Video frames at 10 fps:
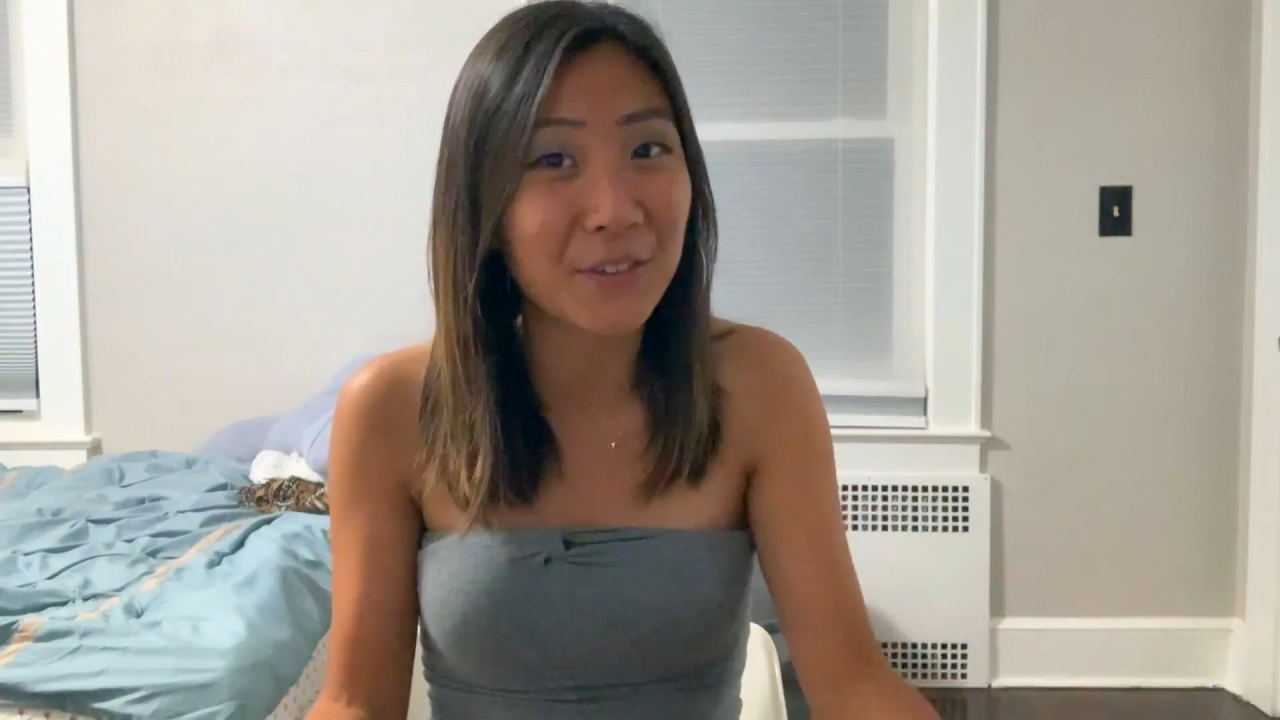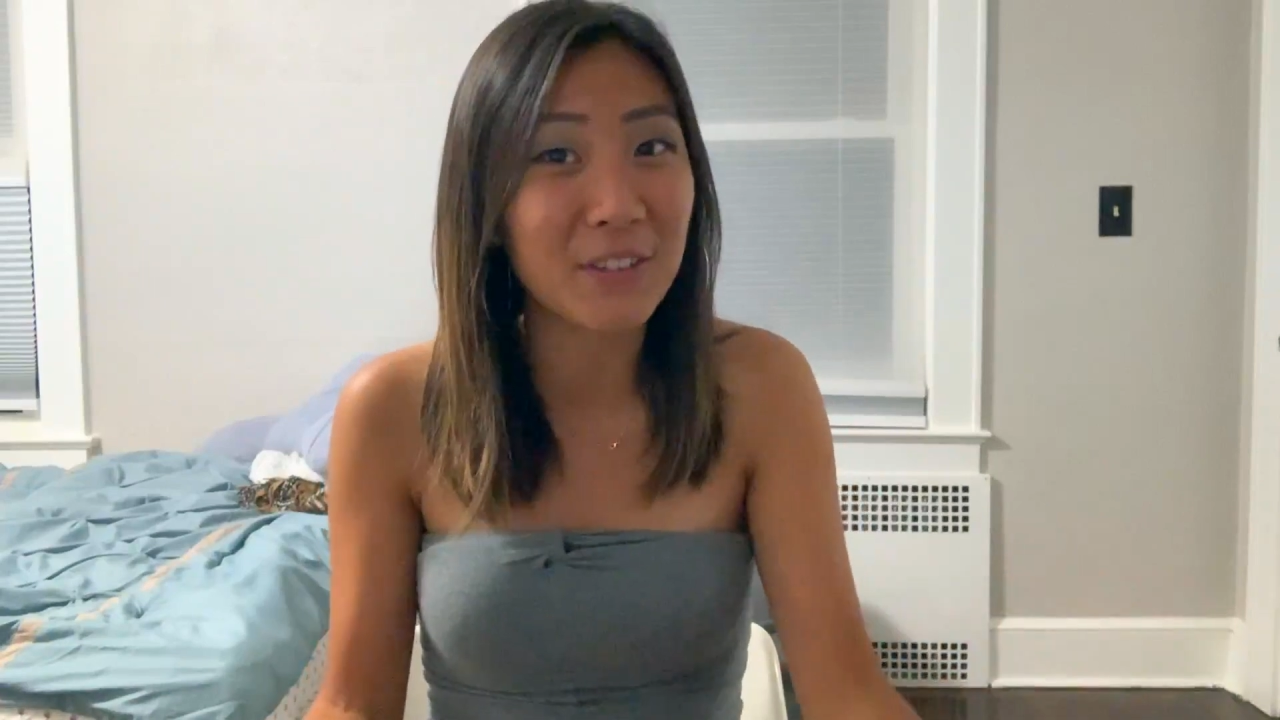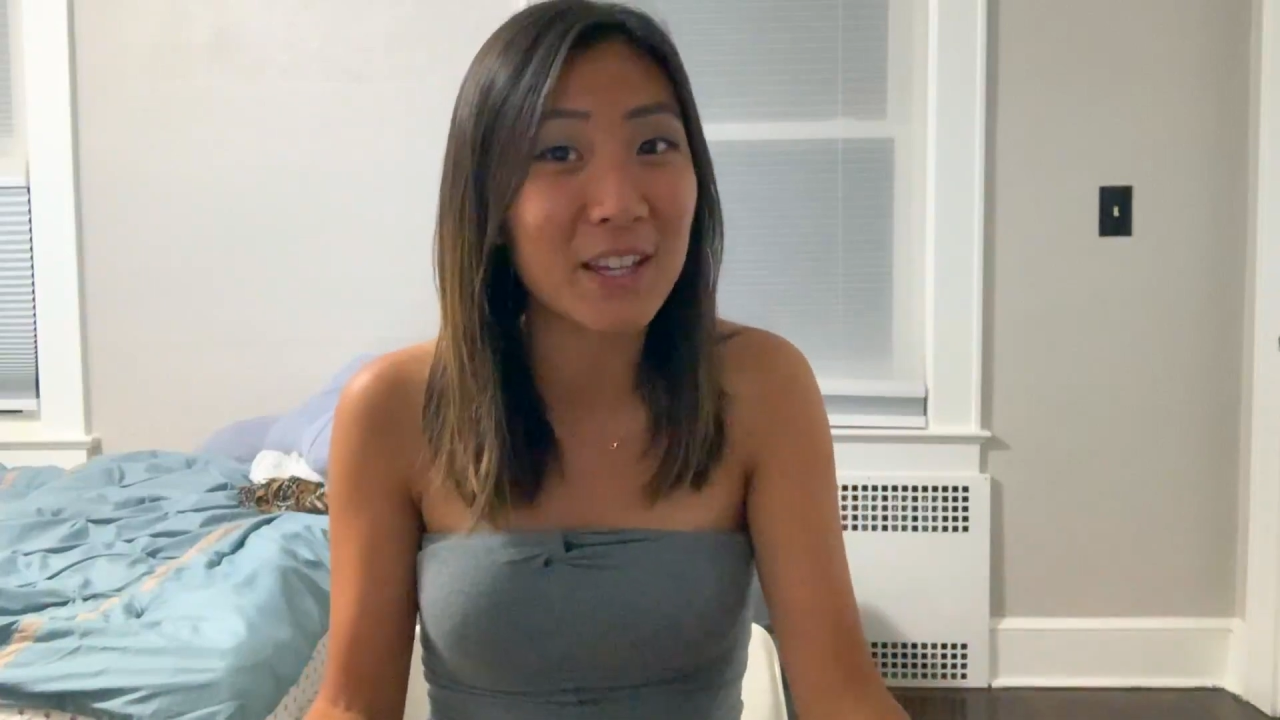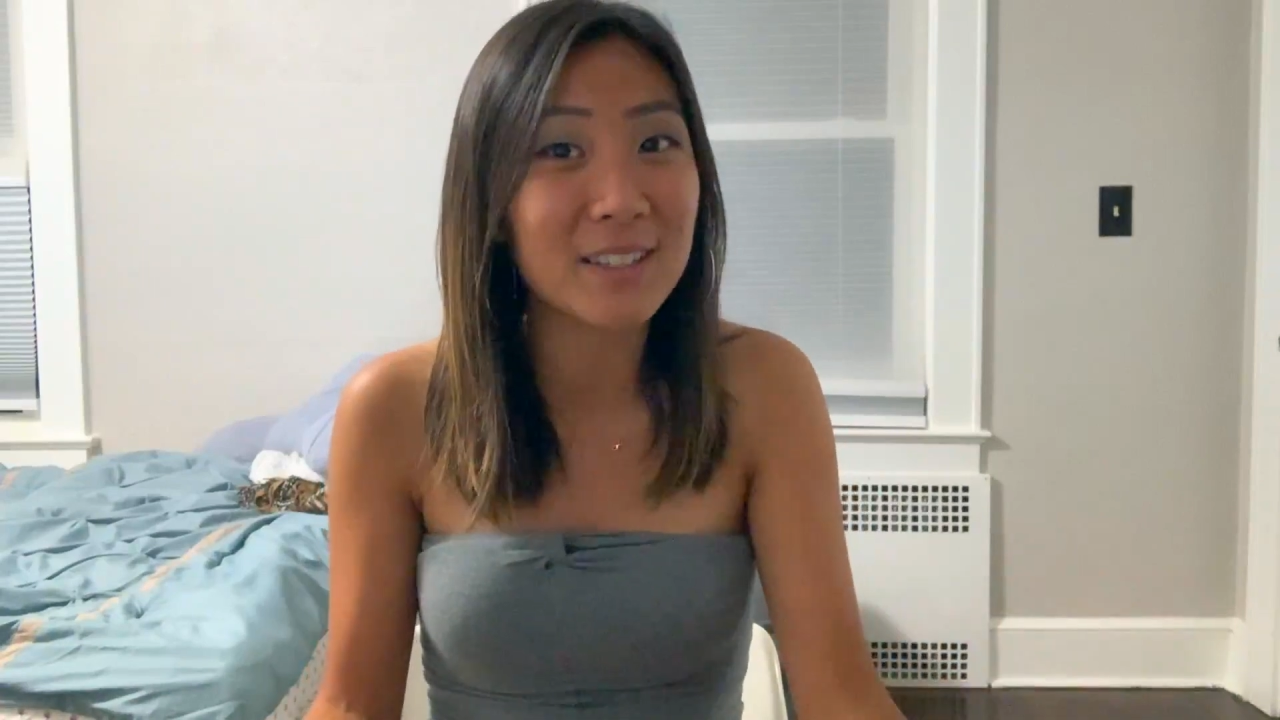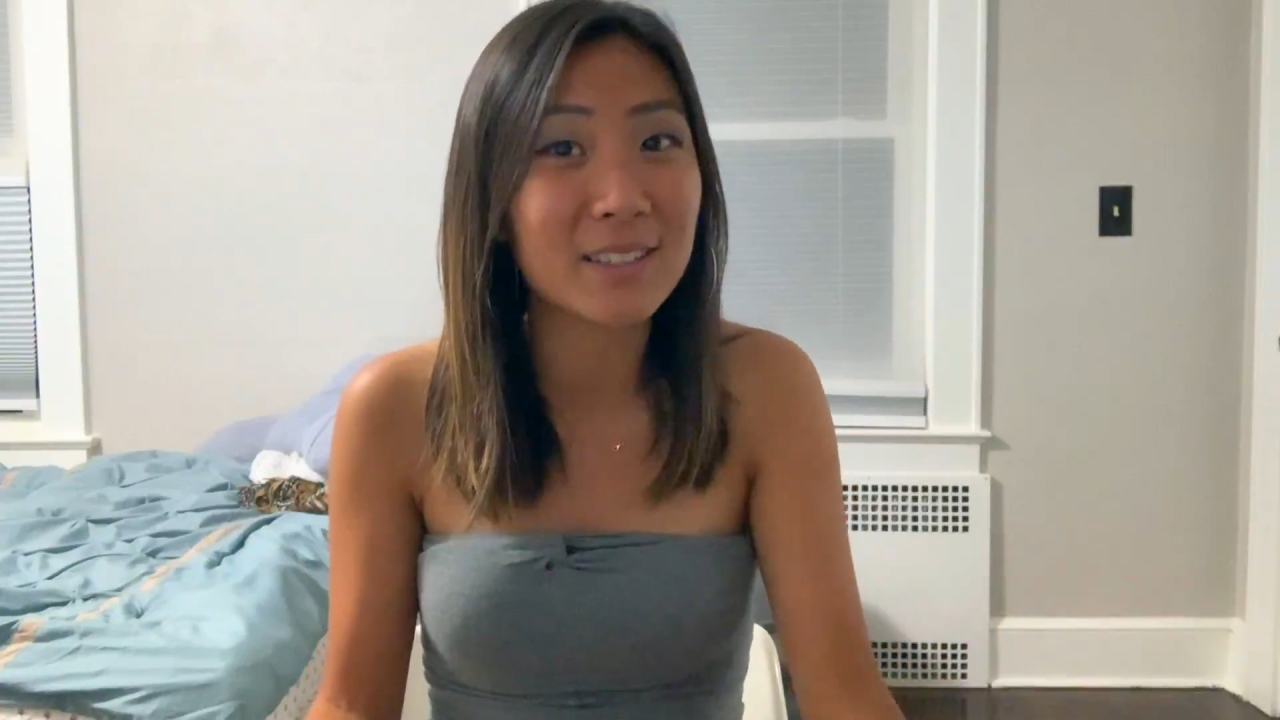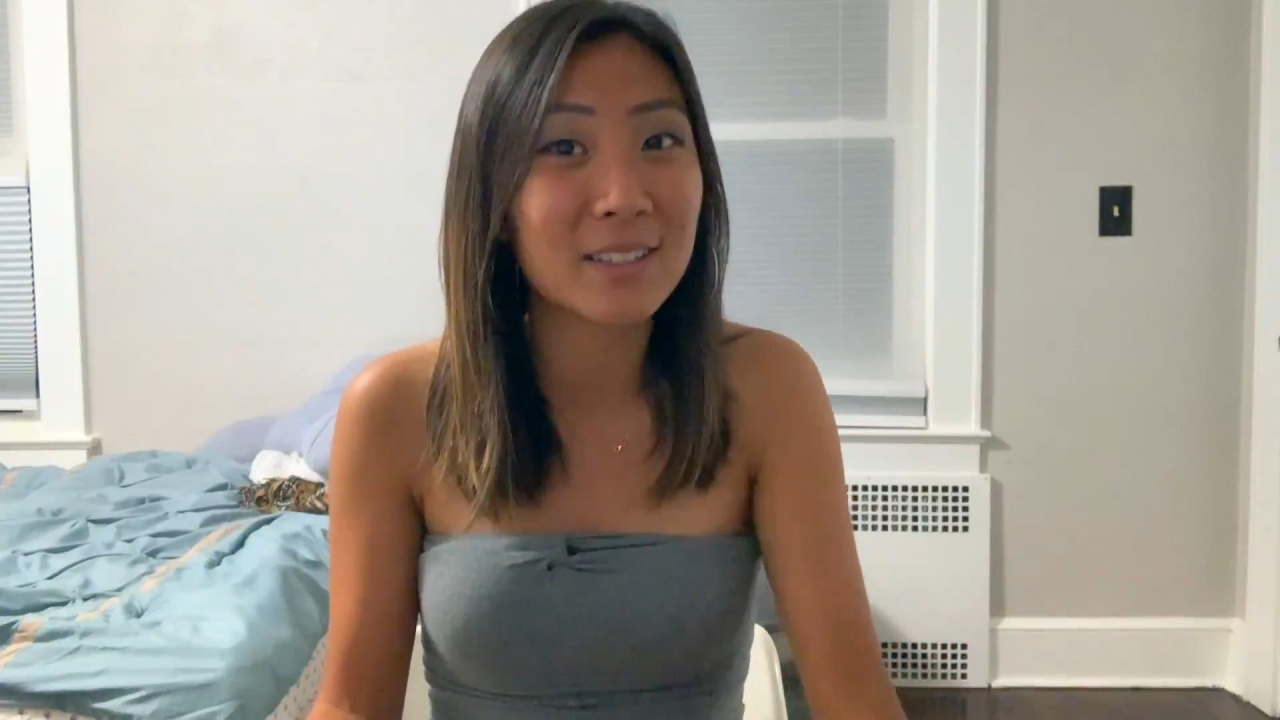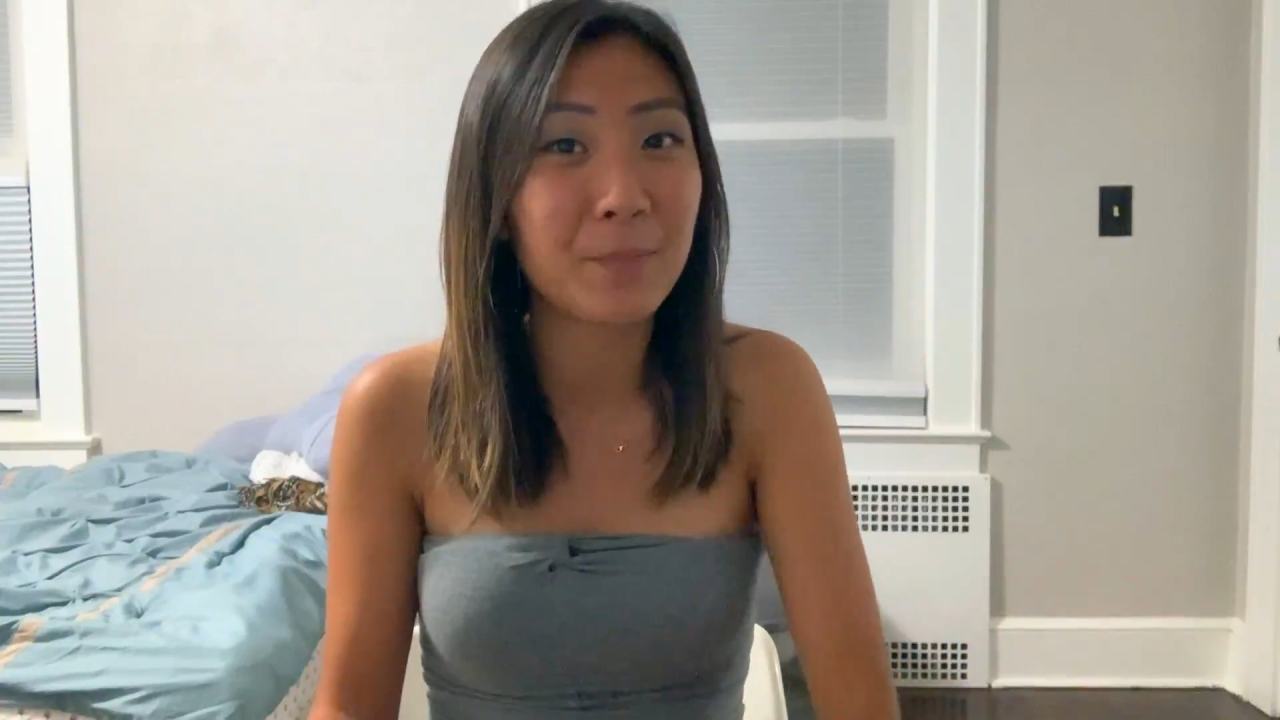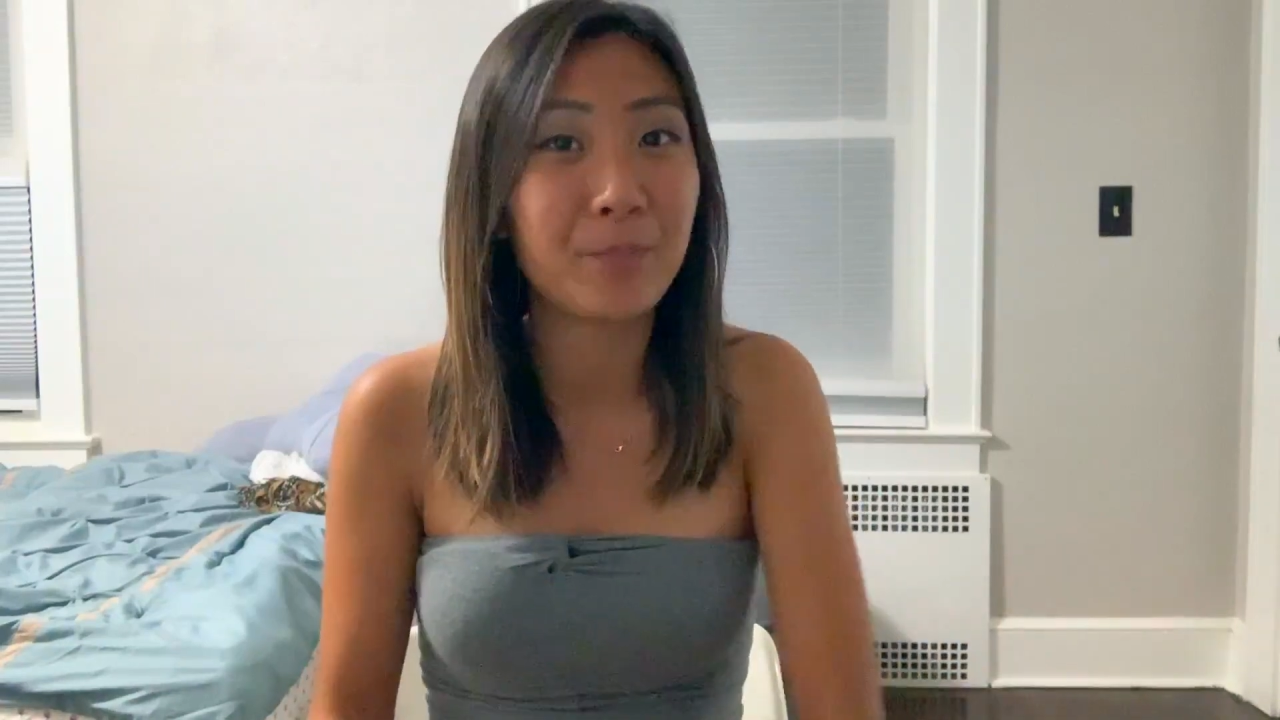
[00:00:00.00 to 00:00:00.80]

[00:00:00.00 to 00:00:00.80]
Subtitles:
flights.